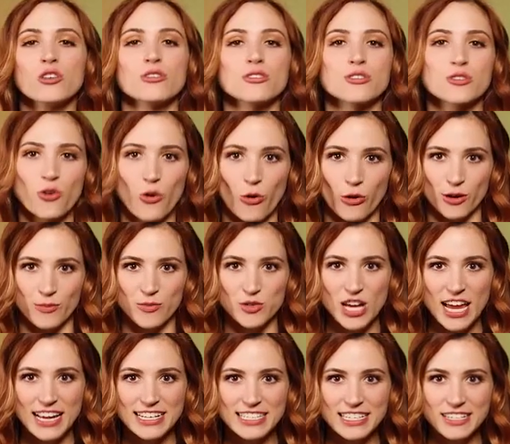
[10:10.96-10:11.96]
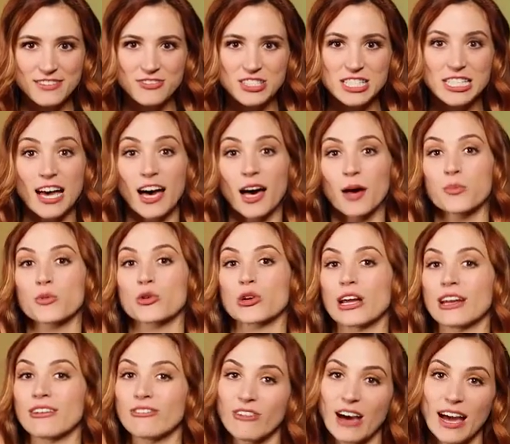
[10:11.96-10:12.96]
you'll score objectives,
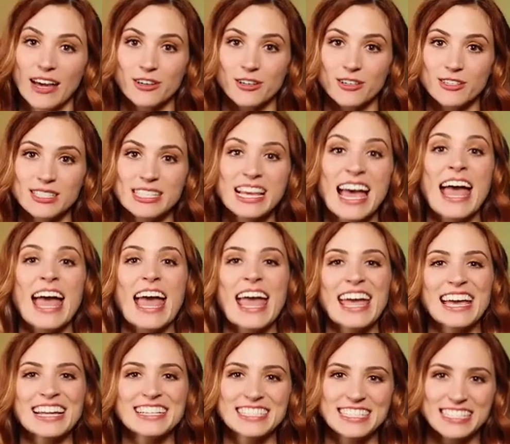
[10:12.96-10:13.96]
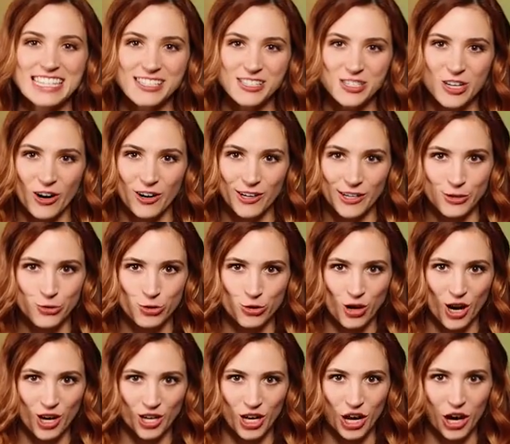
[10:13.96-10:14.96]
upgrade fighters, and discard and draw